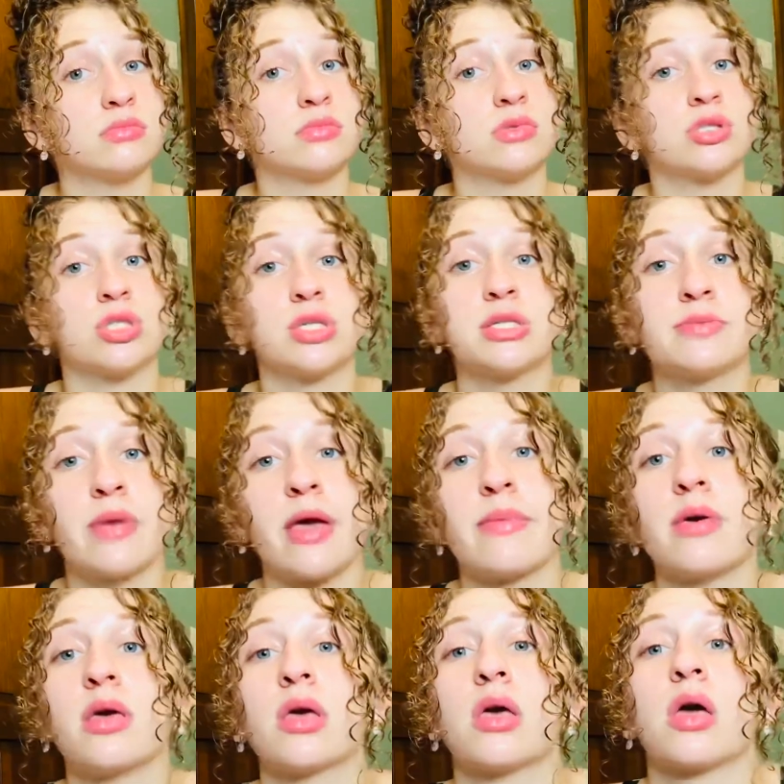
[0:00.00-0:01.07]
just
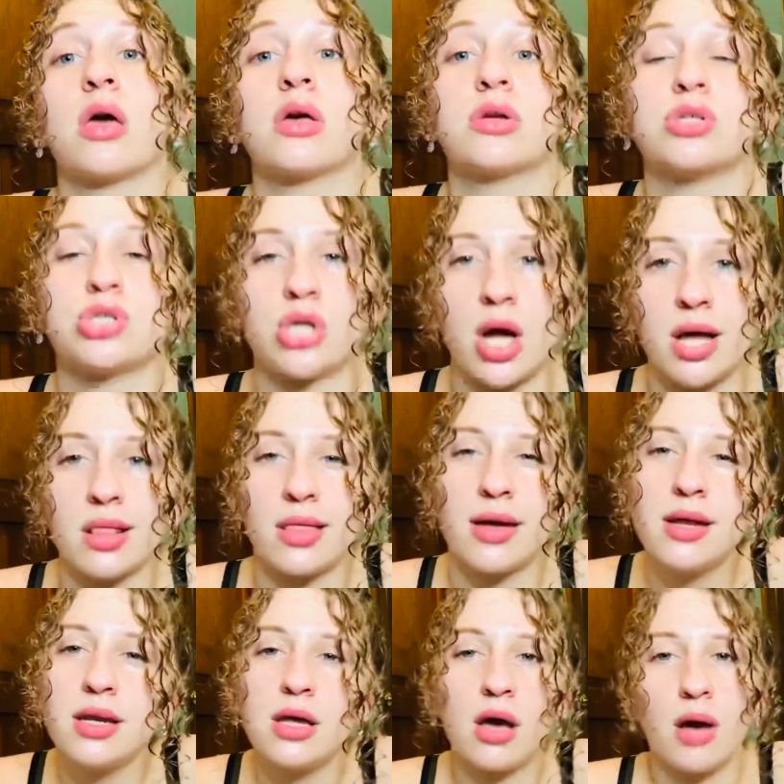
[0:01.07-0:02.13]
maybe, try
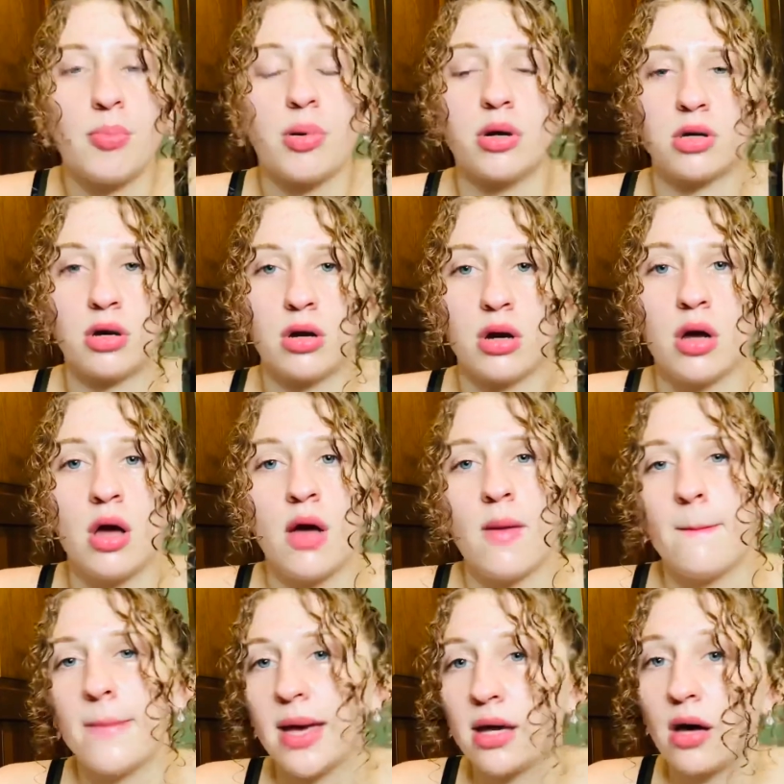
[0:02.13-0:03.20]
lightening up on your
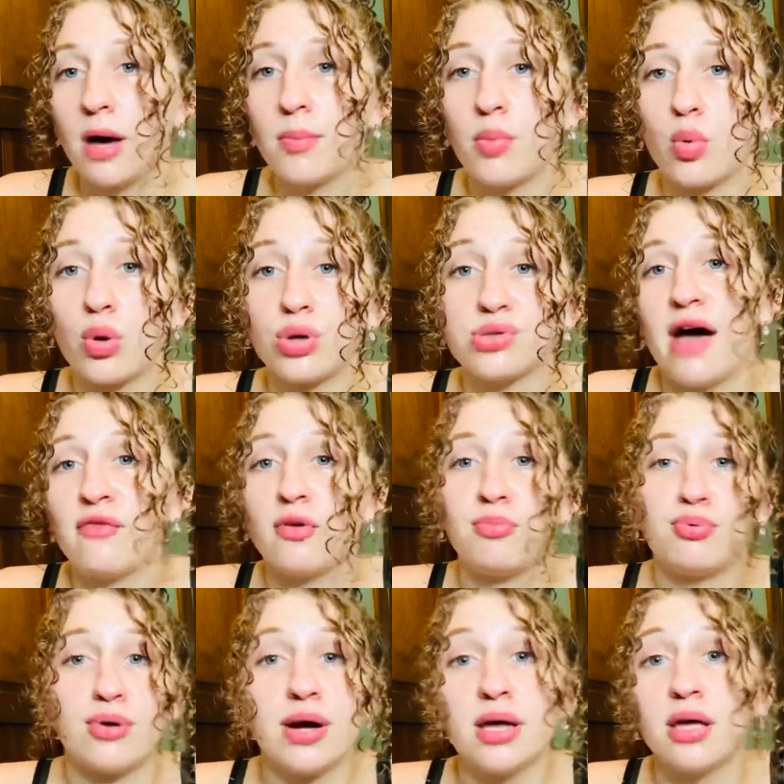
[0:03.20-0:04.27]
makeup, or have a
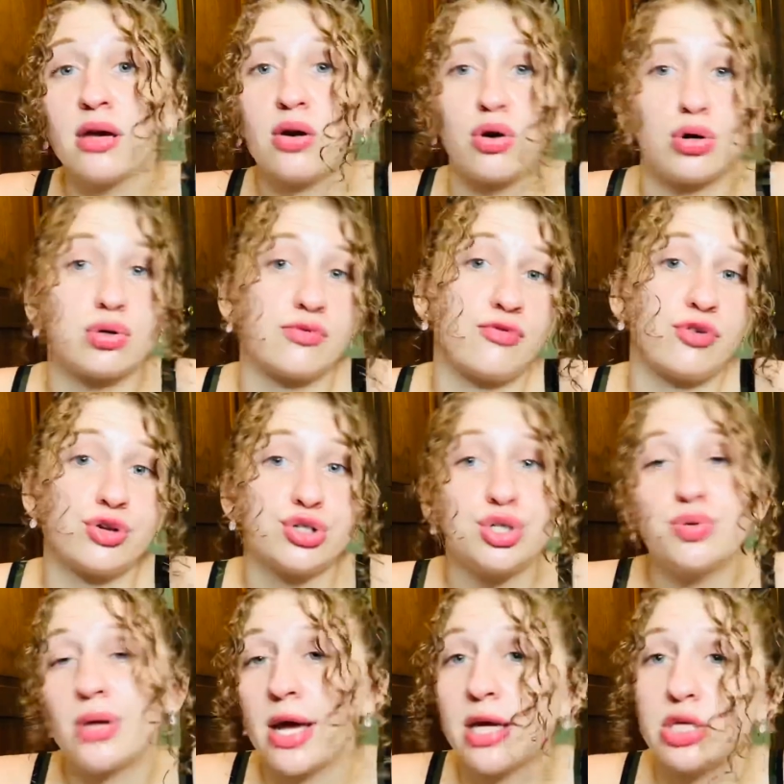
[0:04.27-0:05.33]
break for 2
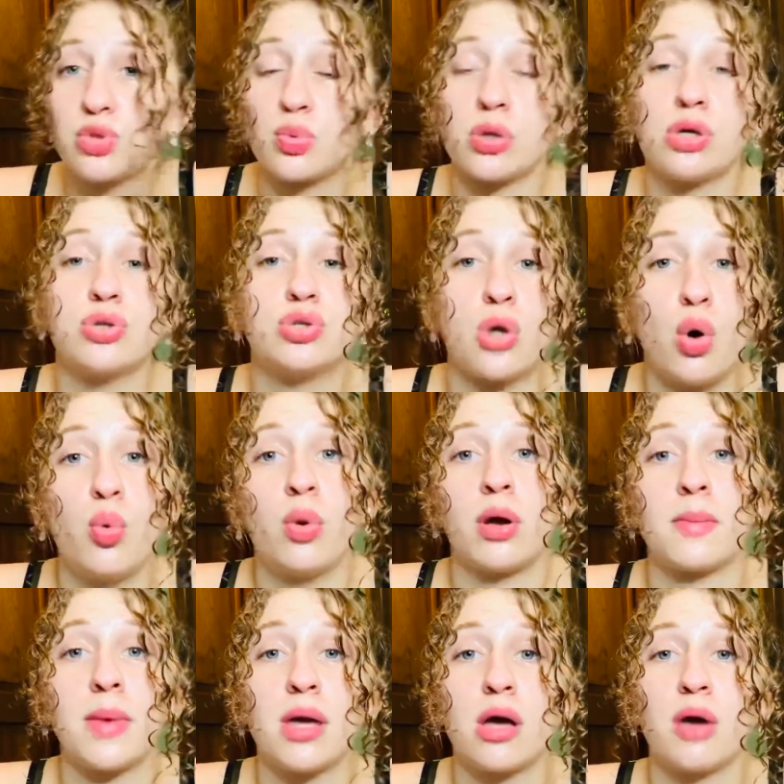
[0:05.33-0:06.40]
days where you don't wear
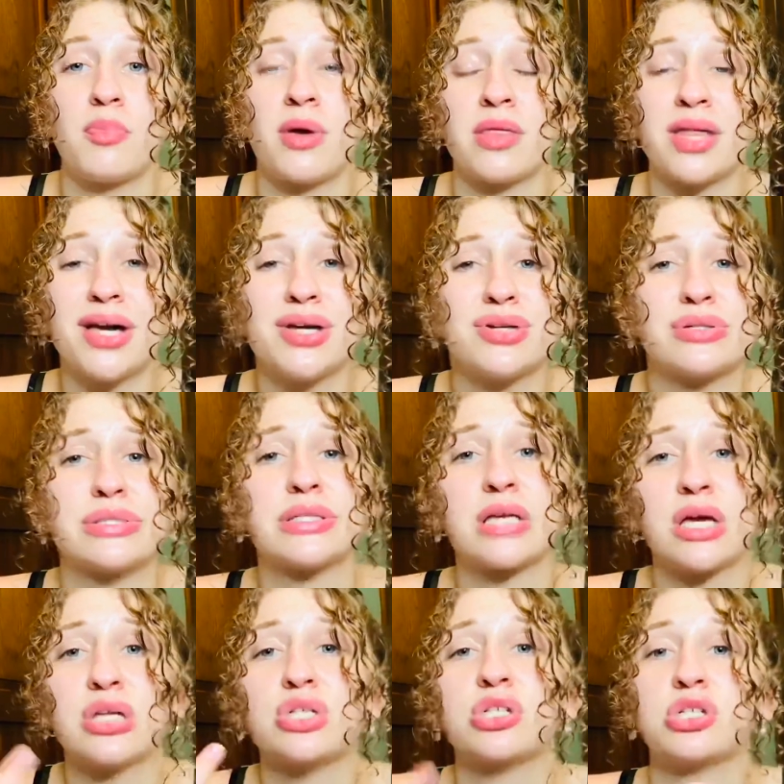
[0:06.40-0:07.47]
makeup and let your
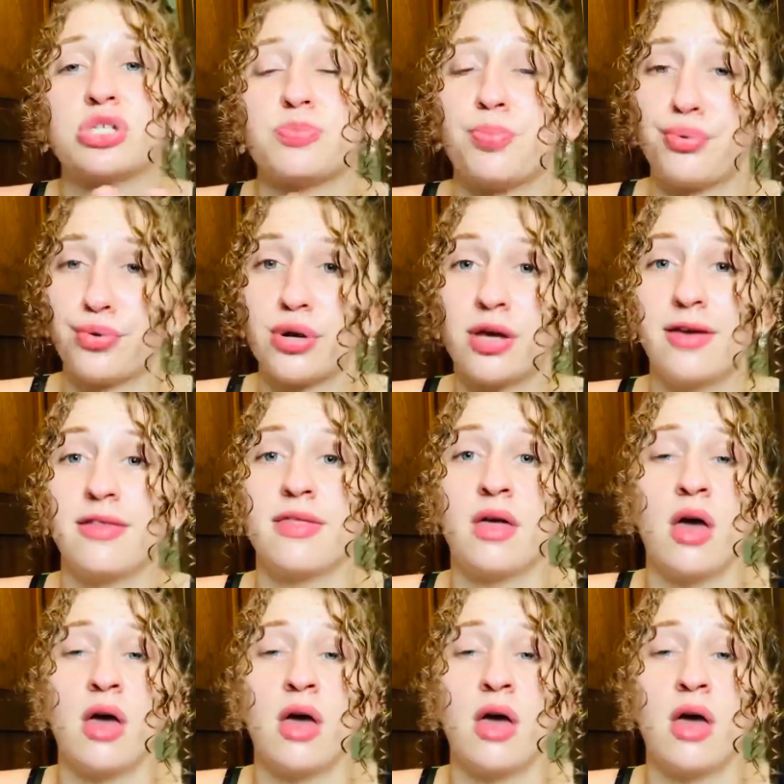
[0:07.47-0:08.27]
skin just breathe.